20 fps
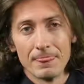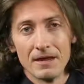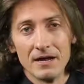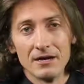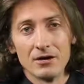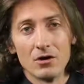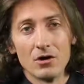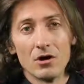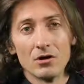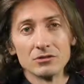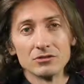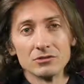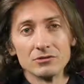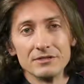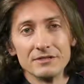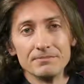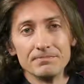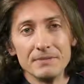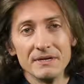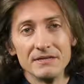And I'll also
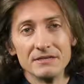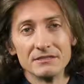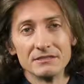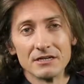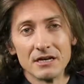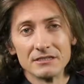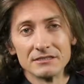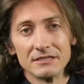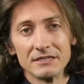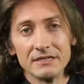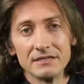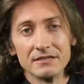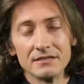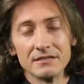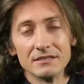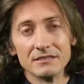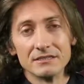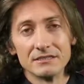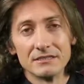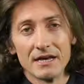be discussing
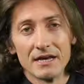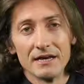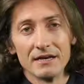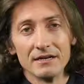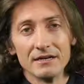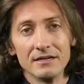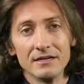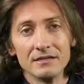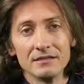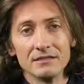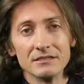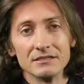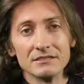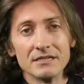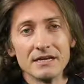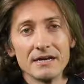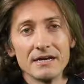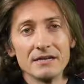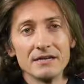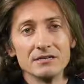the stay. The
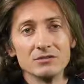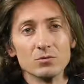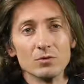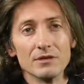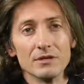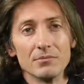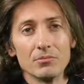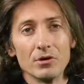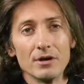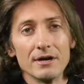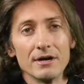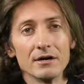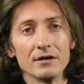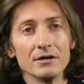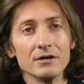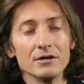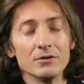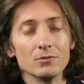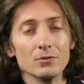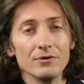stay is when the
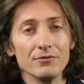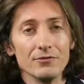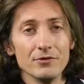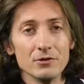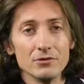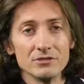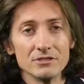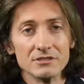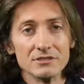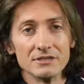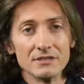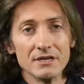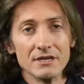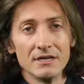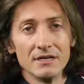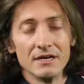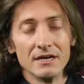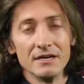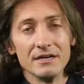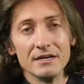player refuses
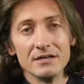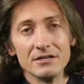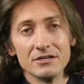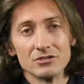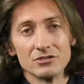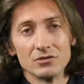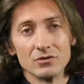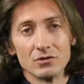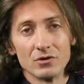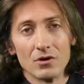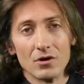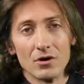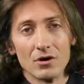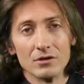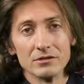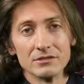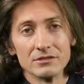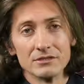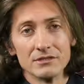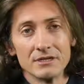any additional
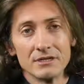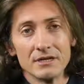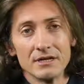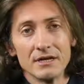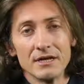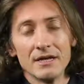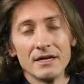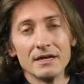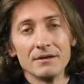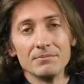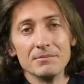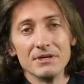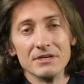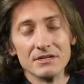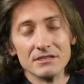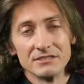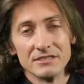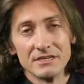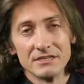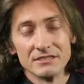cards
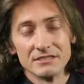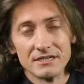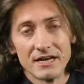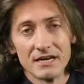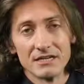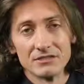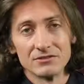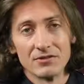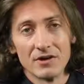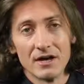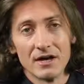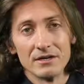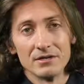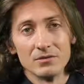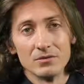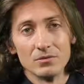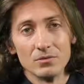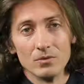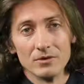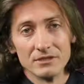because he is satisfied
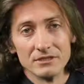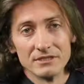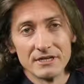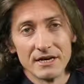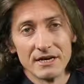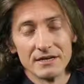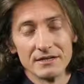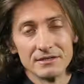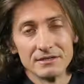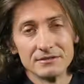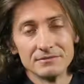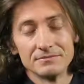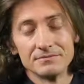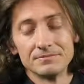with his hand.